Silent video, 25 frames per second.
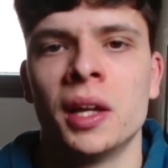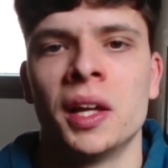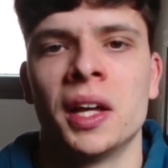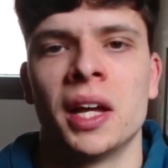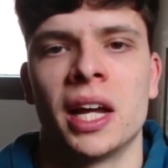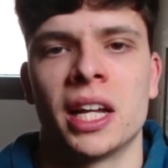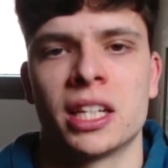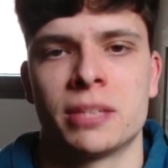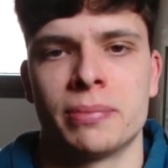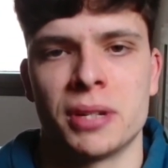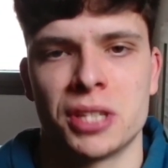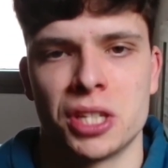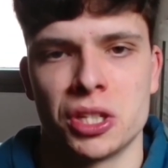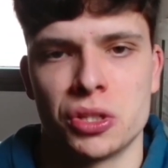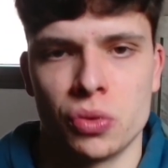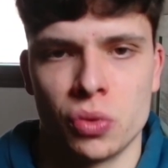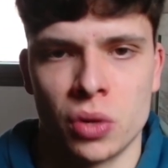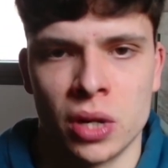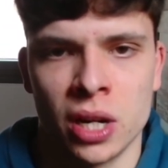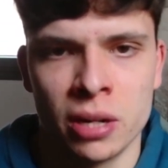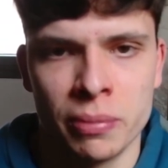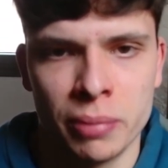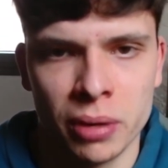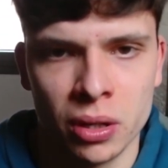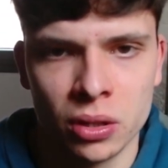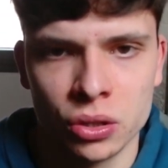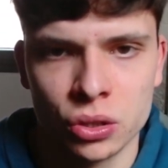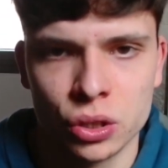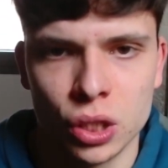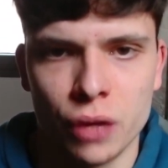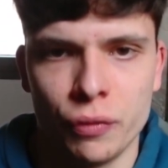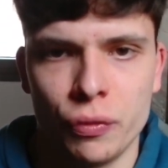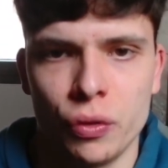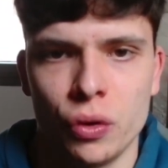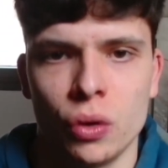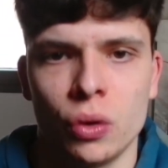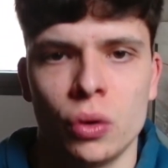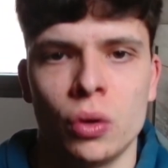as much as you can, because
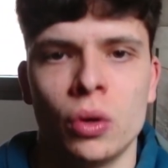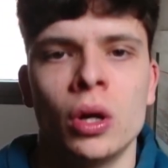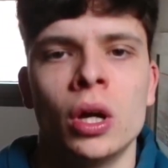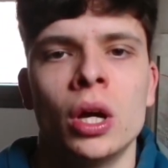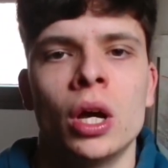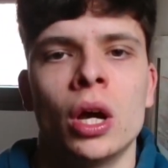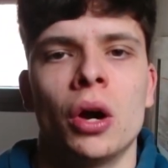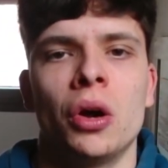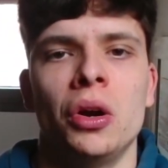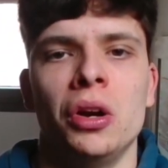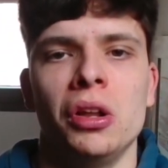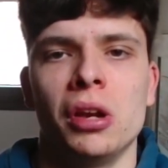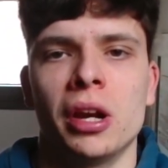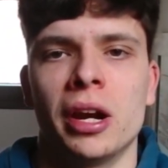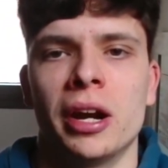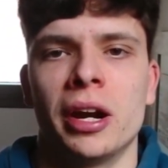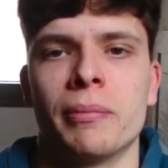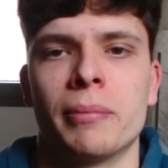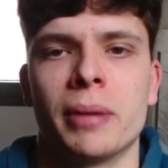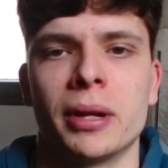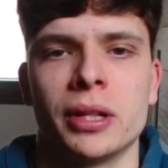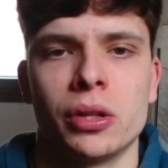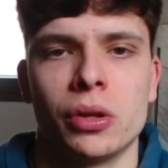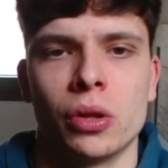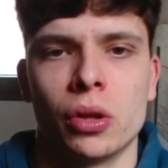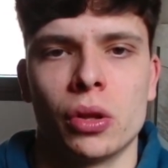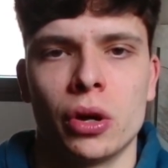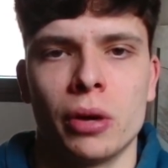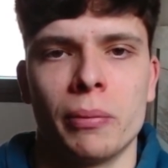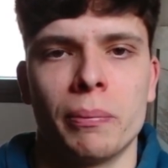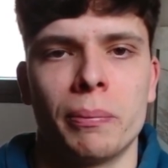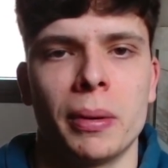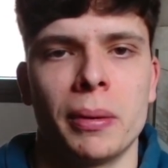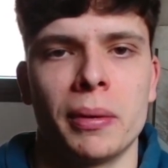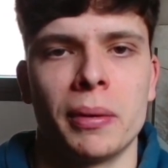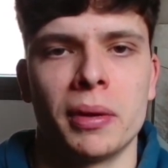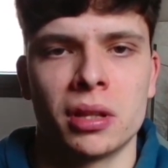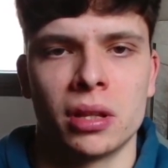if you only learn but you don't
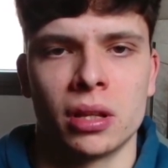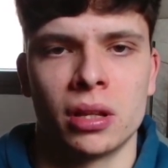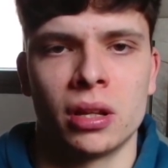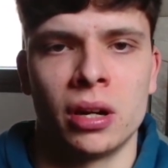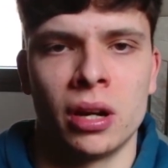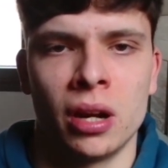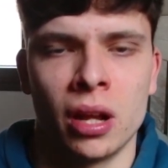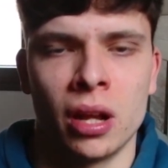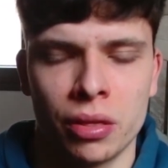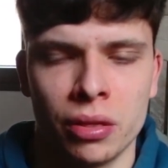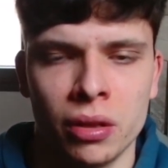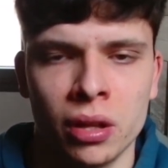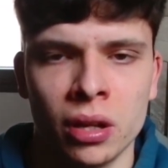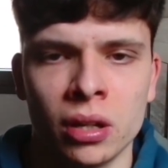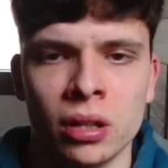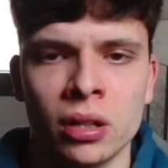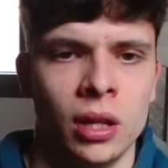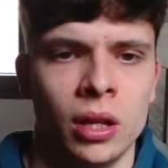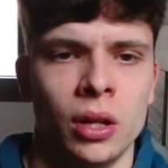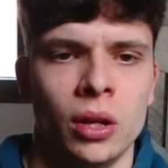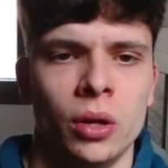implement nothing,